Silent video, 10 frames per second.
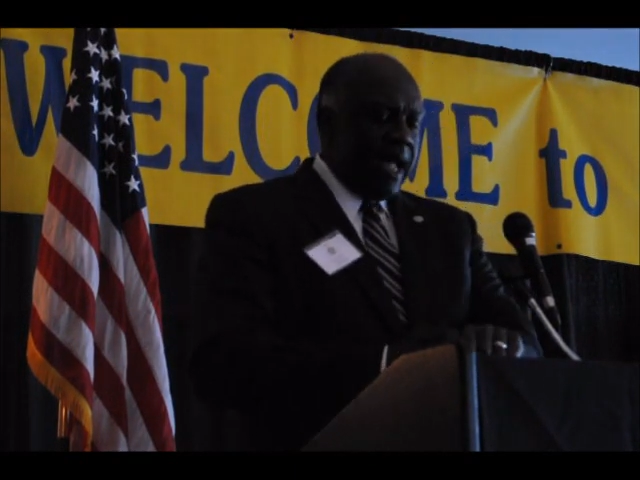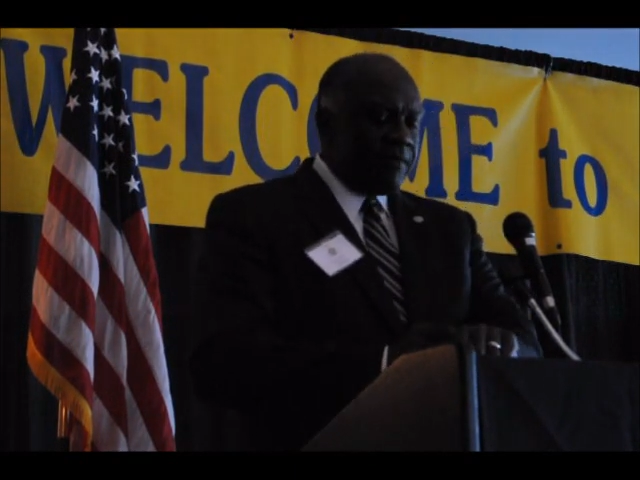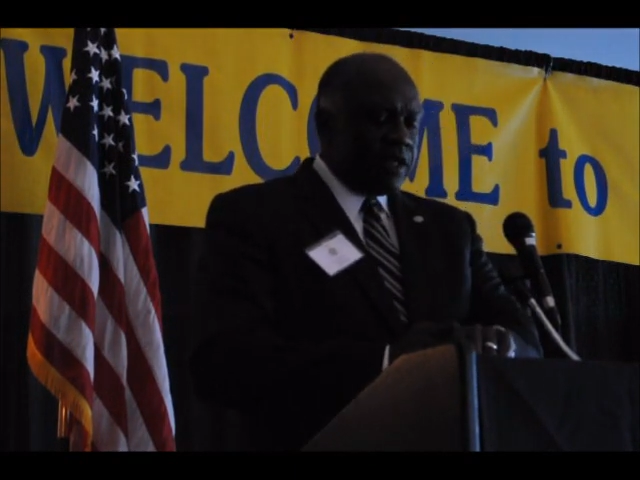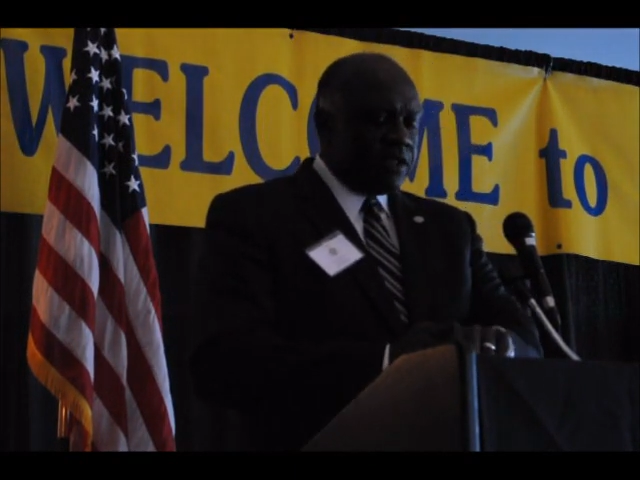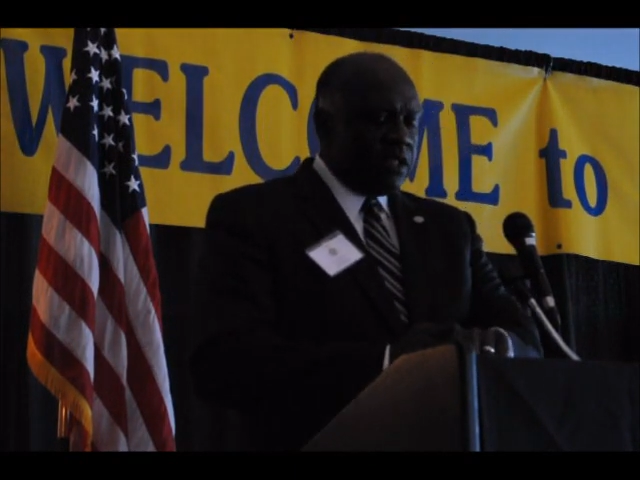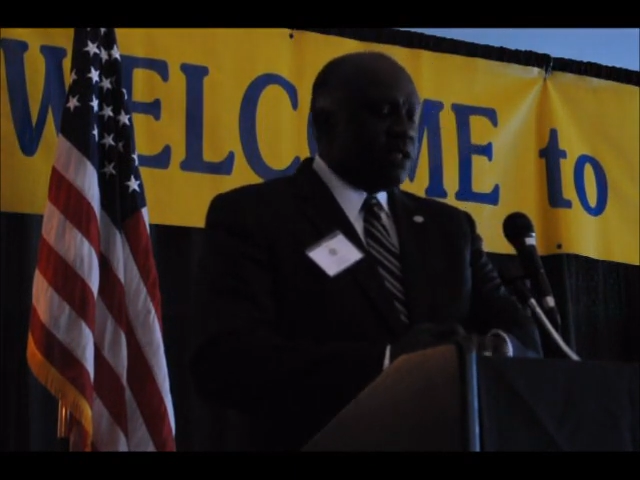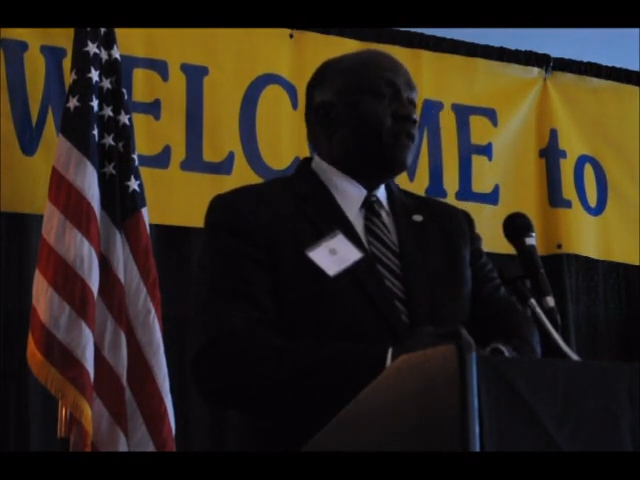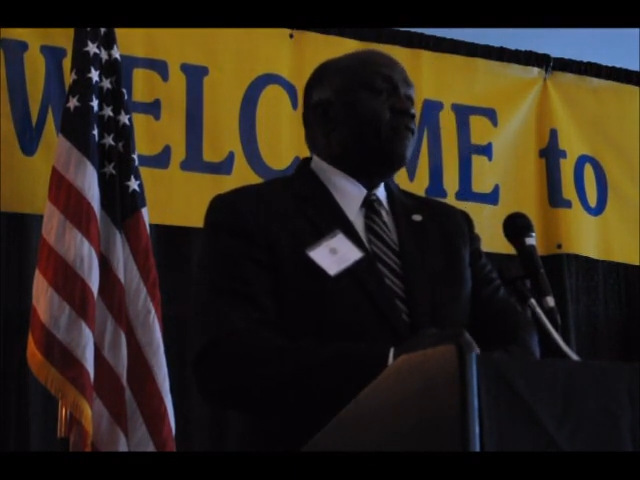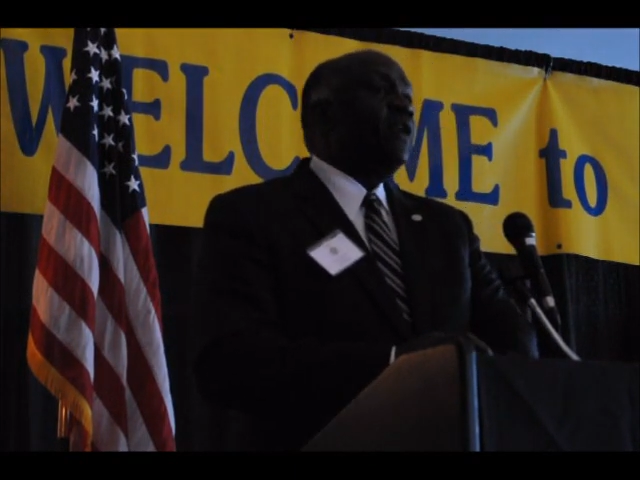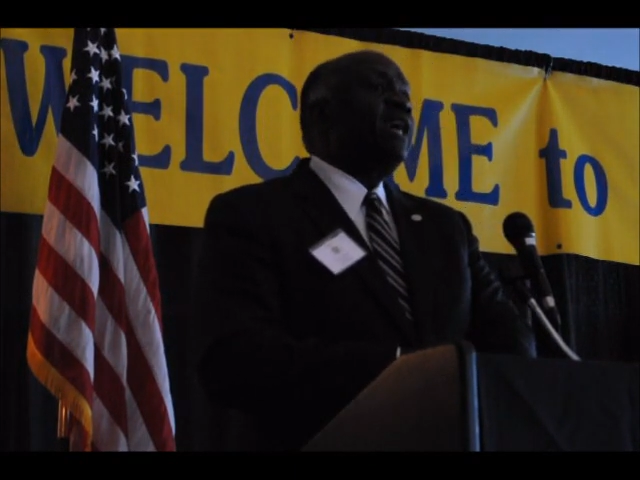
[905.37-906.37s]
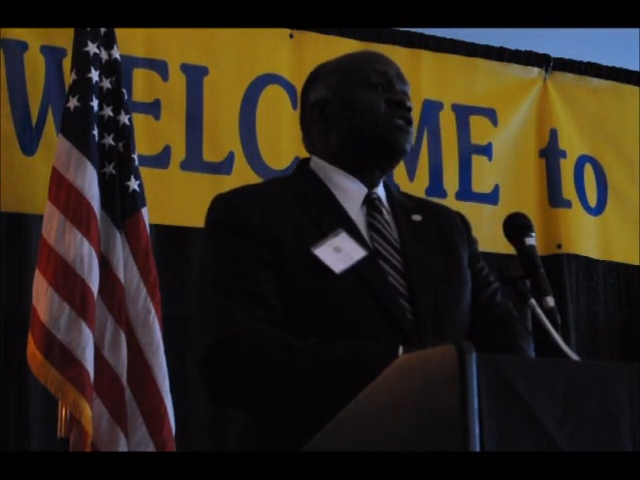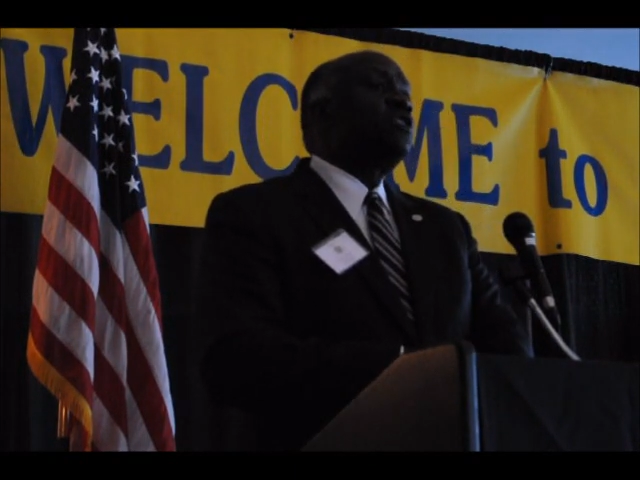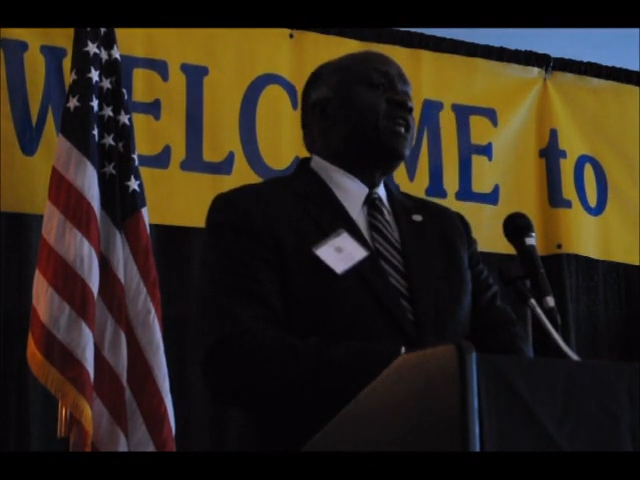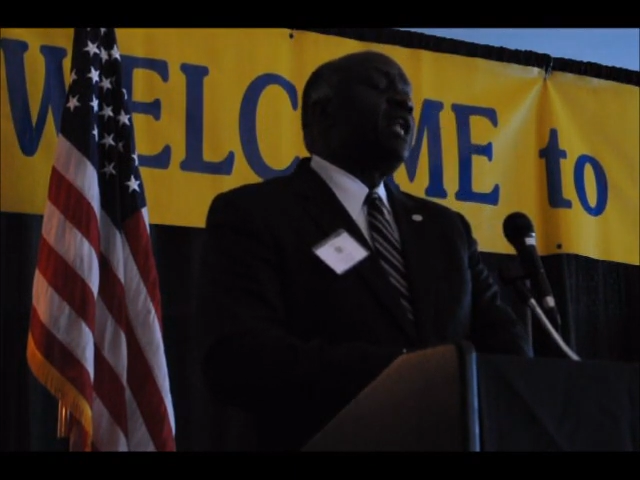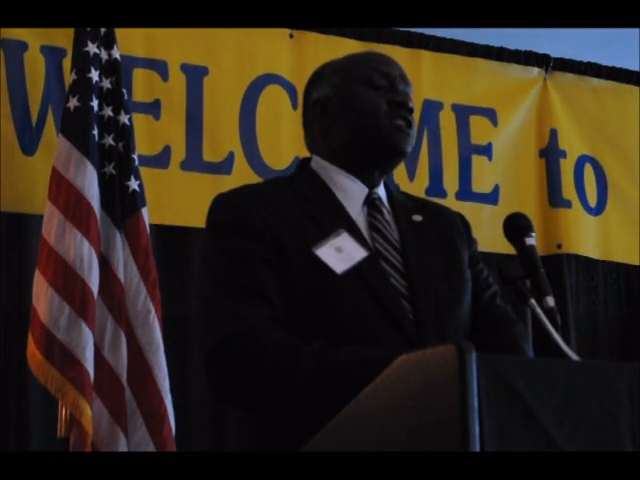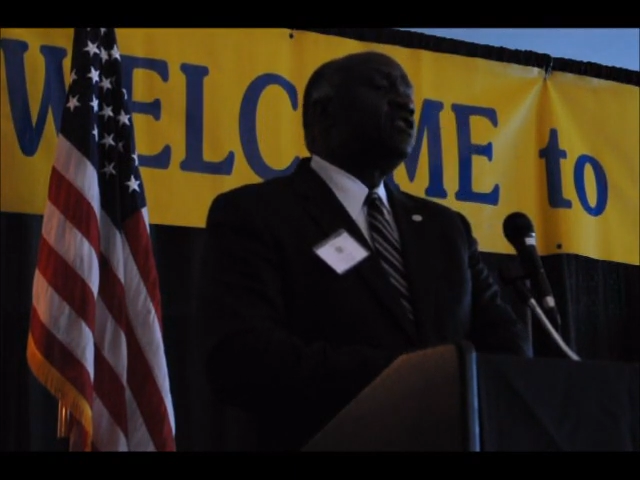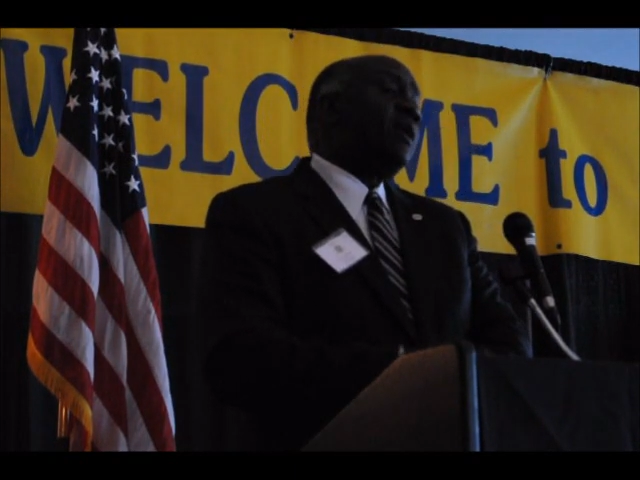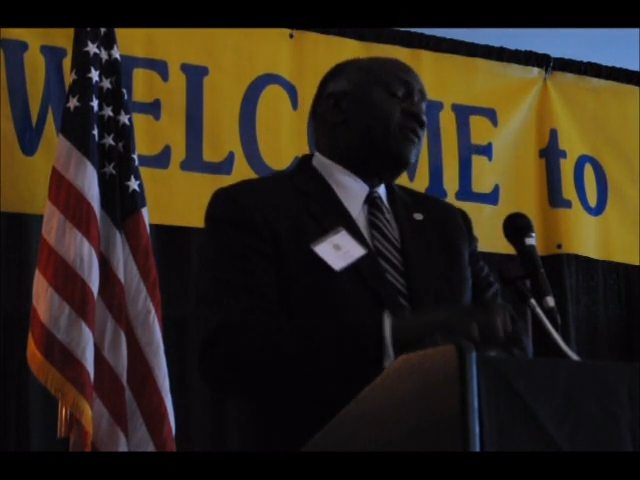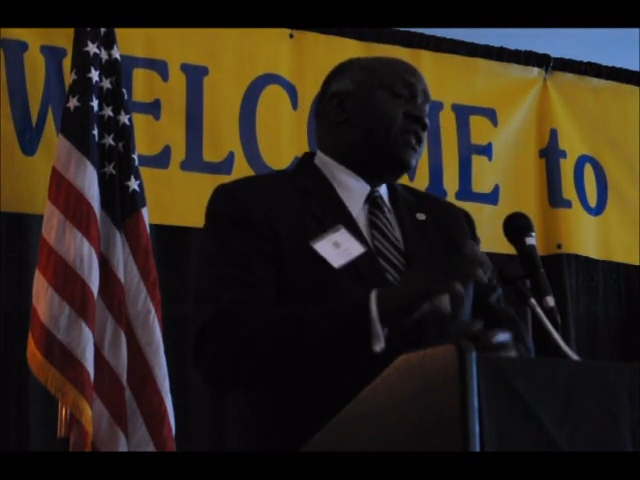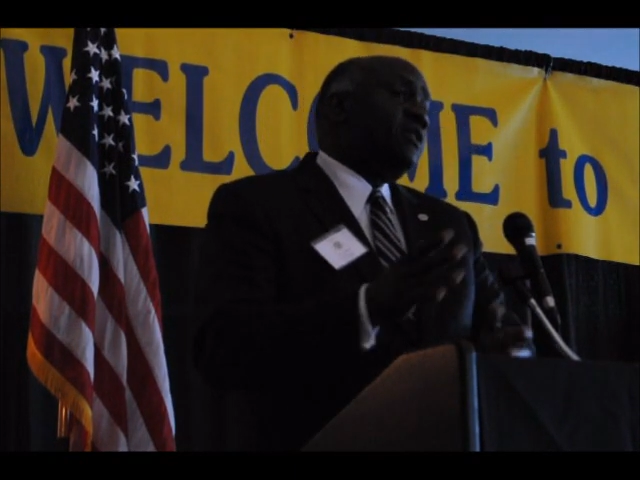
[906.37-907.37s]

we have the financial challenges, we have